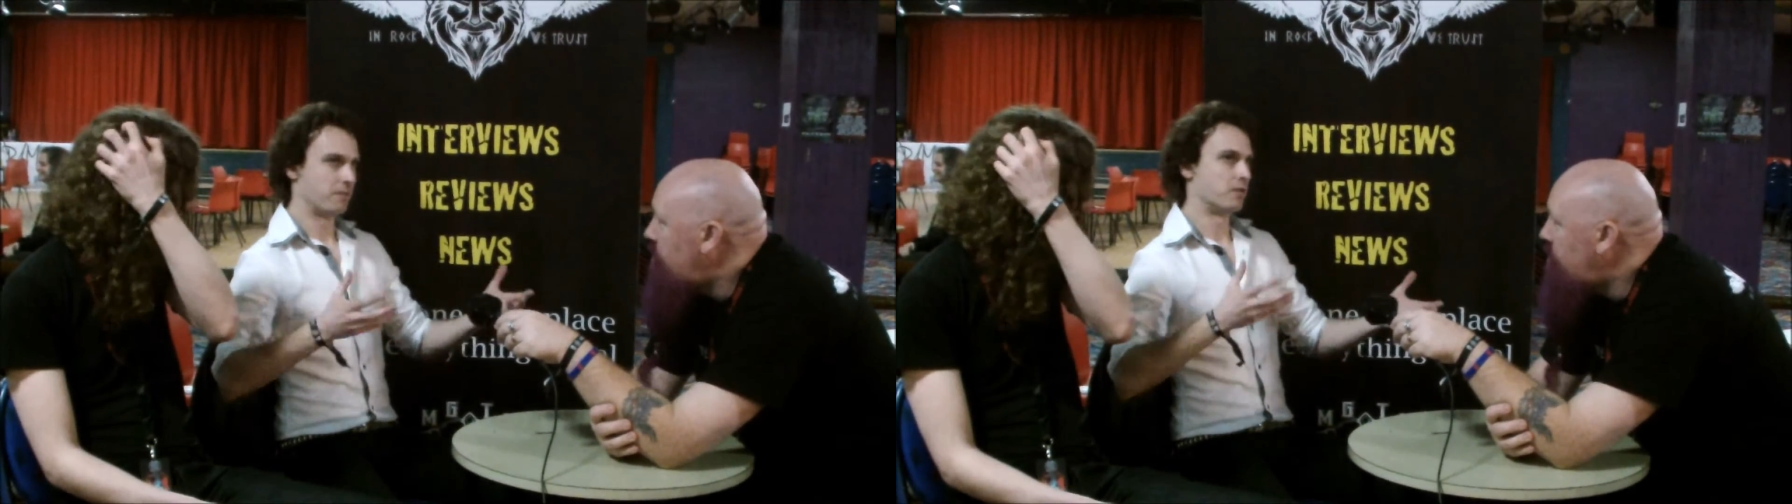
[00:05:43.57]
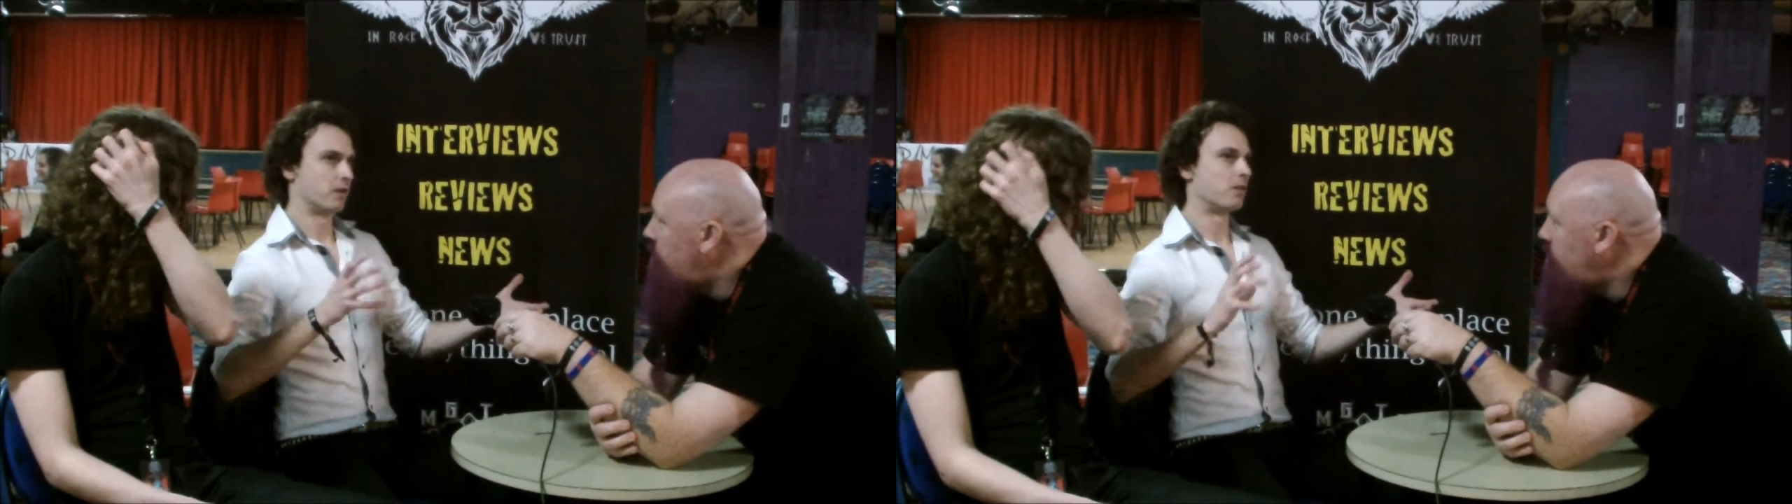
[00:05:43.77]

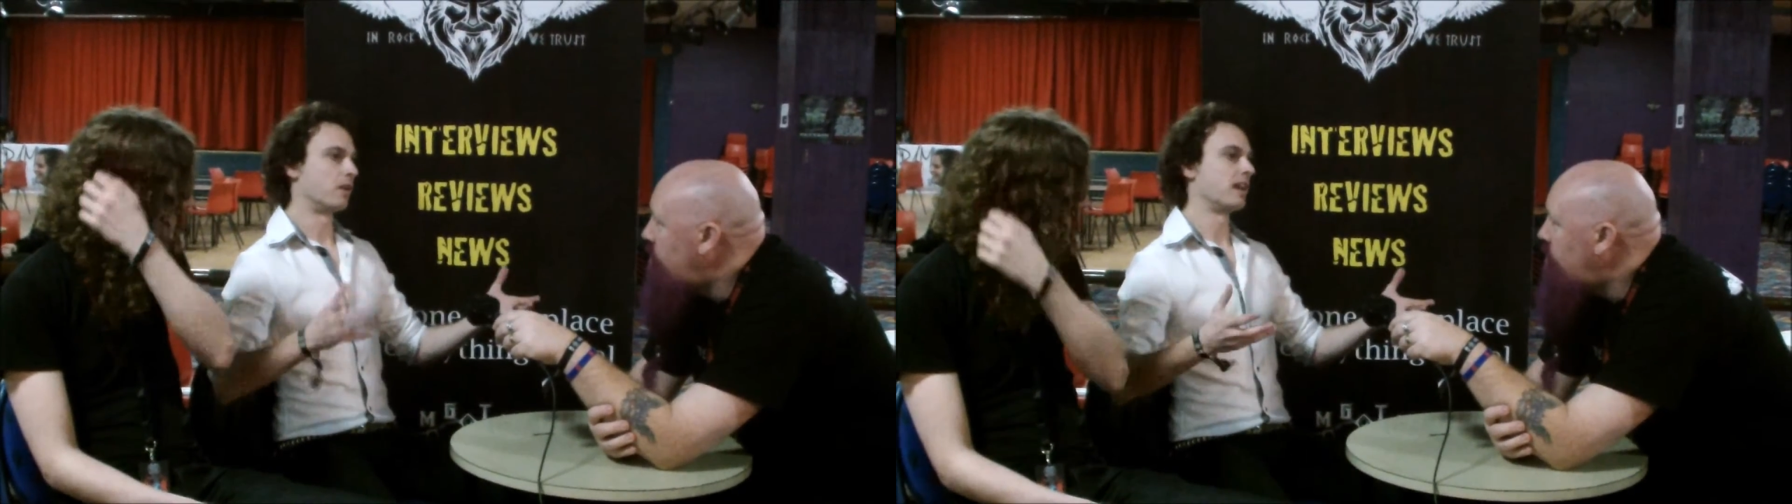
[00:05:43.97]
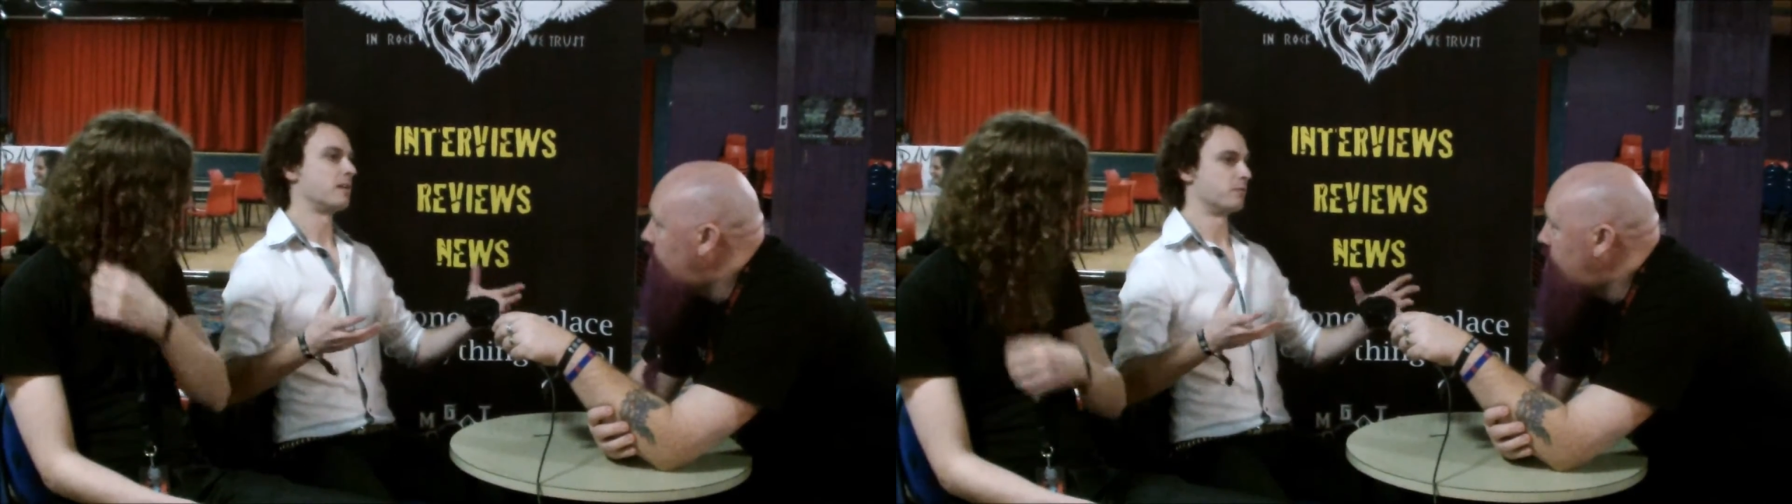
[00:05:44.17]
got a lot
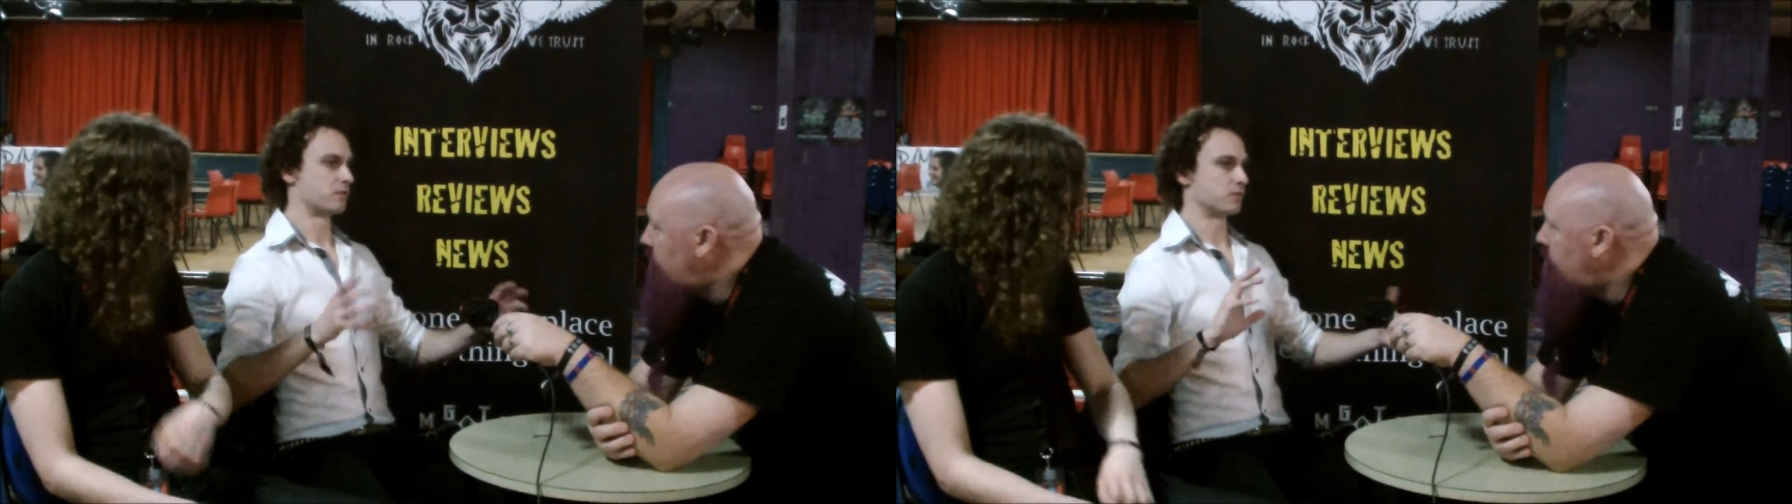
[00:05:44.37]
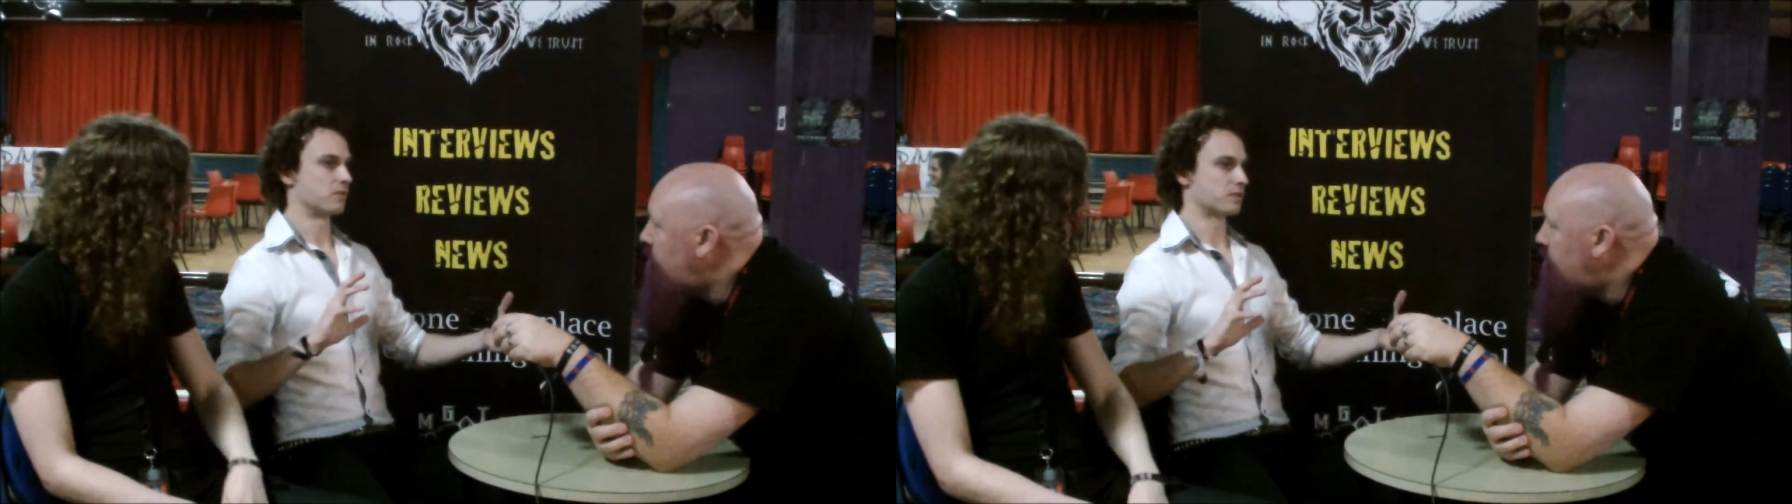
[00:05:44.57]
of label
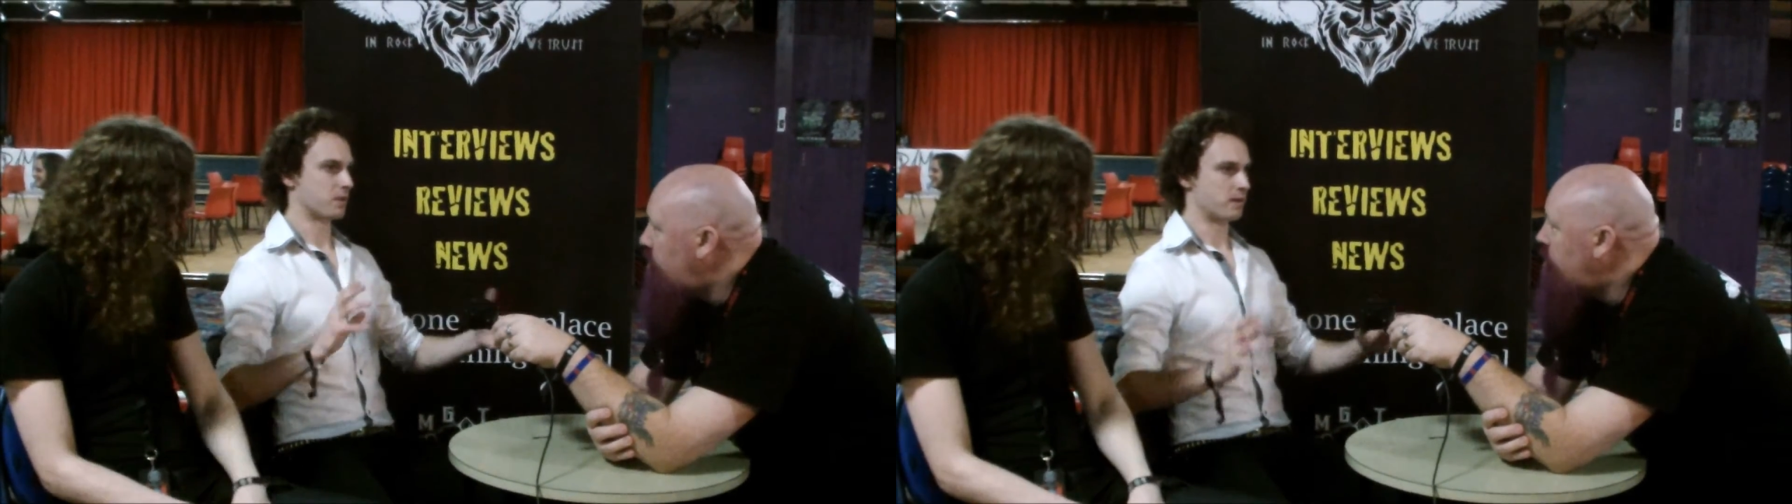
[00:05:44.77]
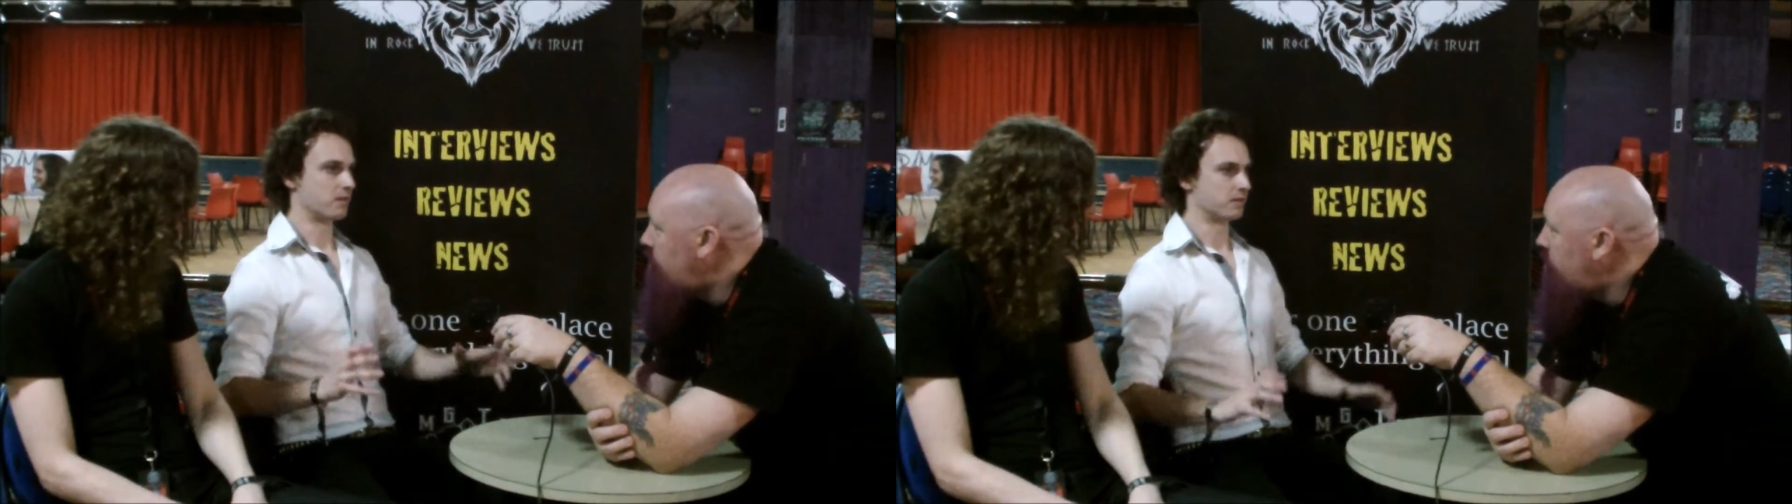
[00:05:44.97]
talks
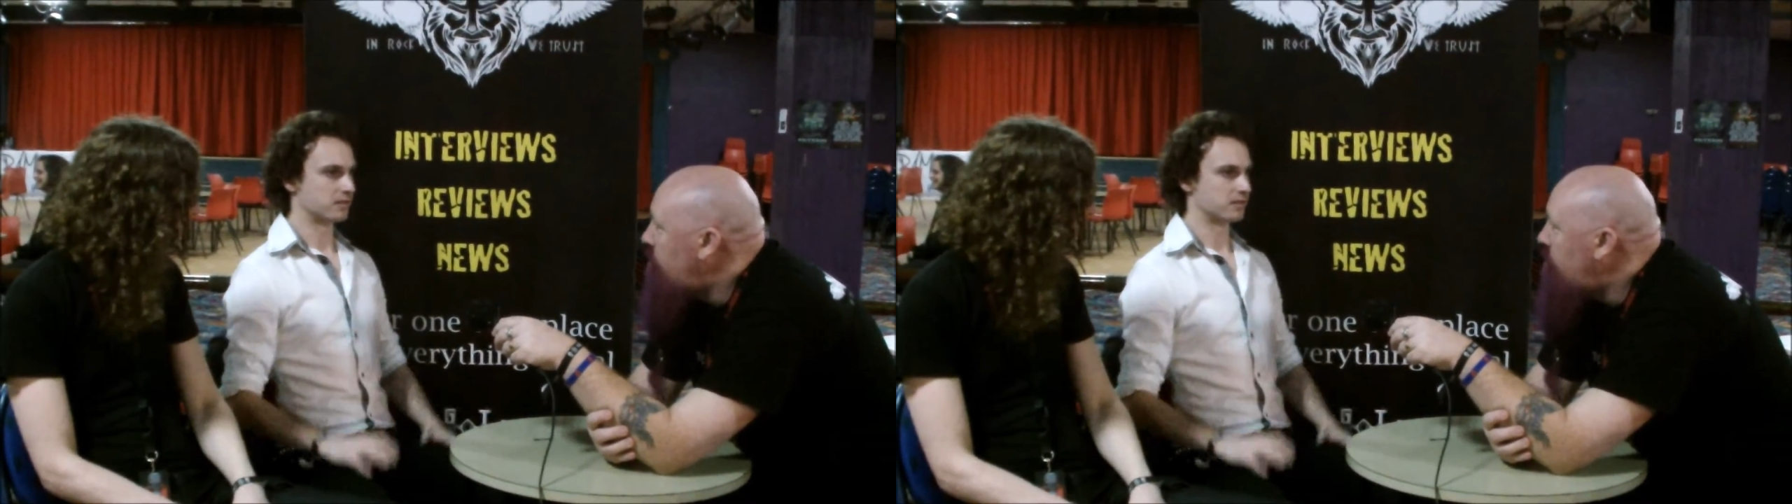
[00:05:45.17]
going on.